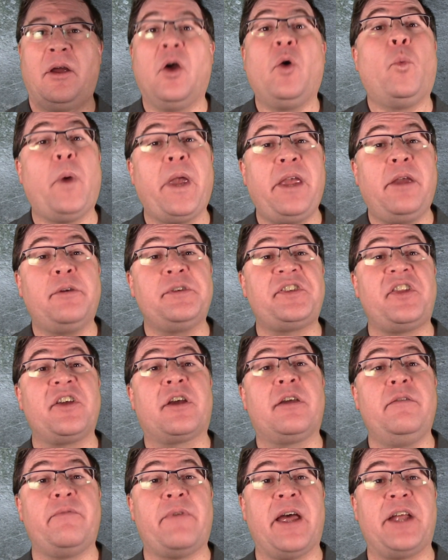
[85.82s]
We use the
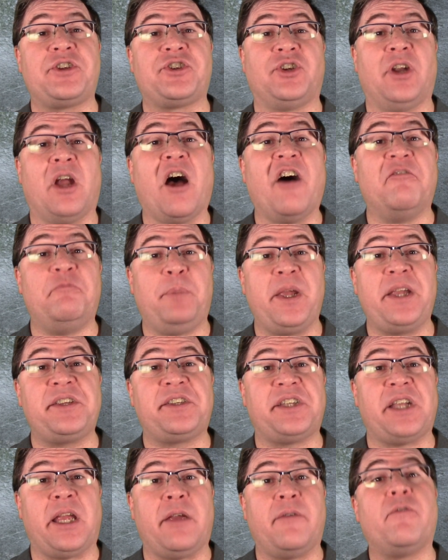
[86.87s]
convention of
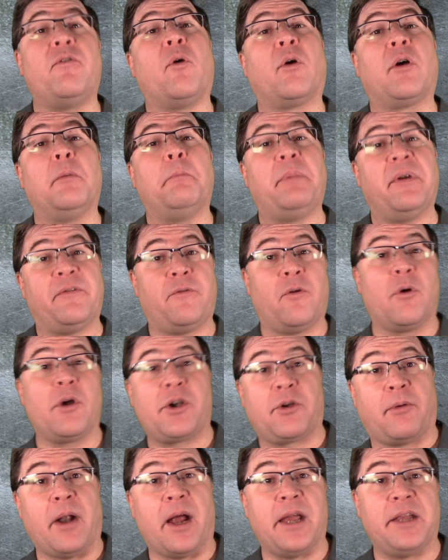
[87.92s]
BC for before
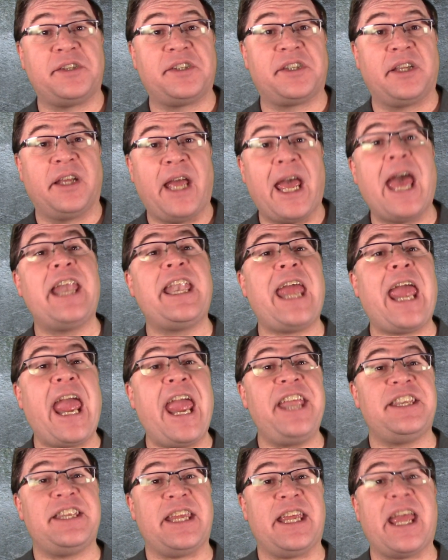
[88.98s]
Christ and
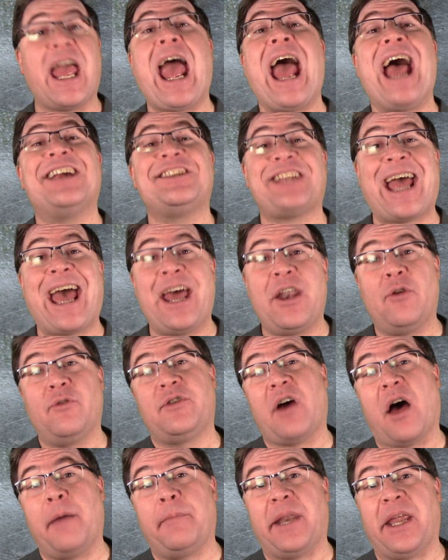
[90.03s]
AD as Anno
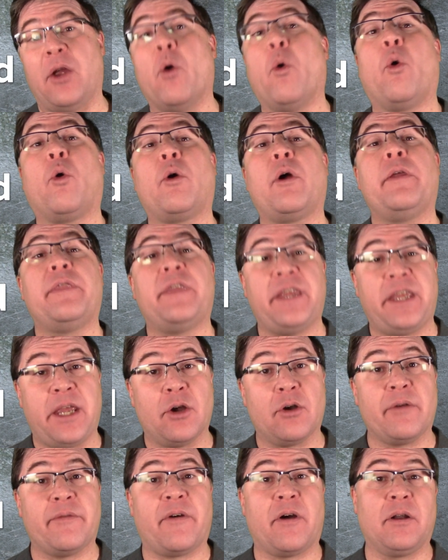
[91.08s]
Domini, or the
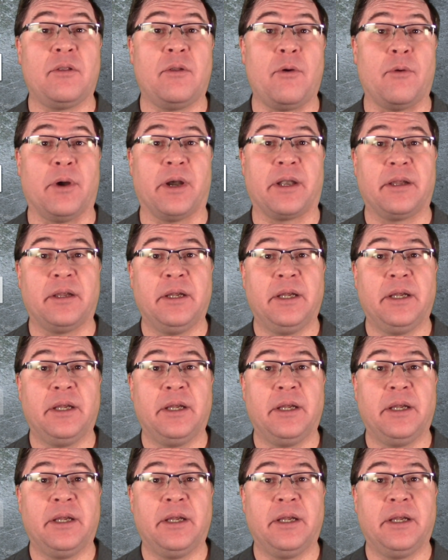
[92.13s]
year of our Lord.